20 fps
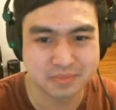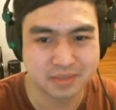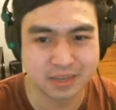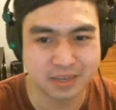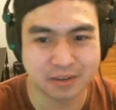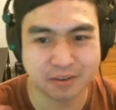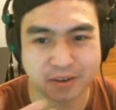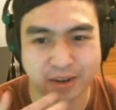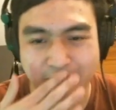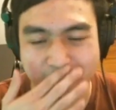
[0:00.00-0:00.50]

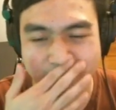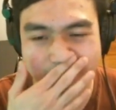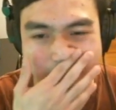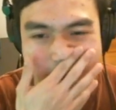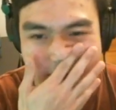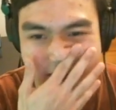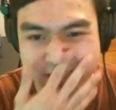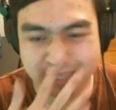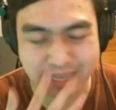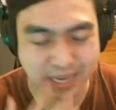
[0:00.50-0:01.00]

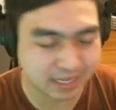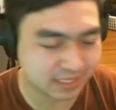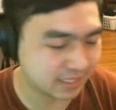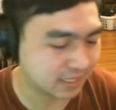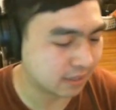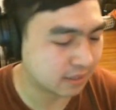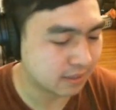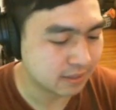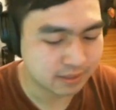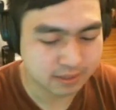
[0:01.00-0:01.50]
Crazy
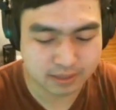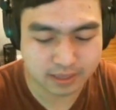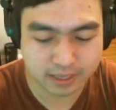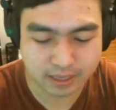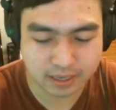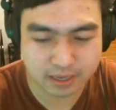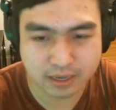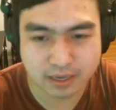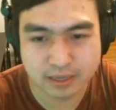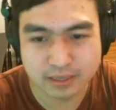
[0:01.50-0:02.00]
idea. Like
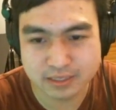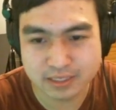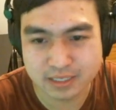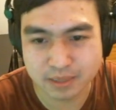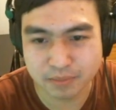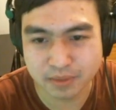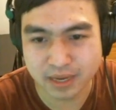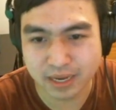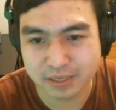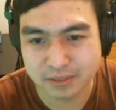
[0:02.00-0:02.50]

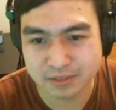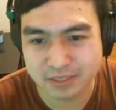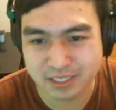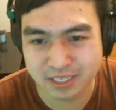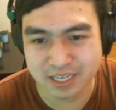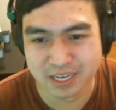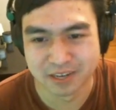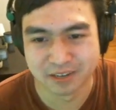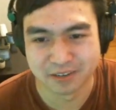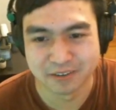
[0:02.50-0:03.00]
something I used
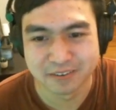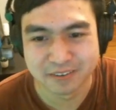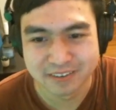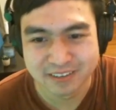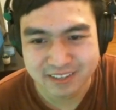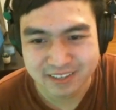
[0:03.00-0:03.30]
to do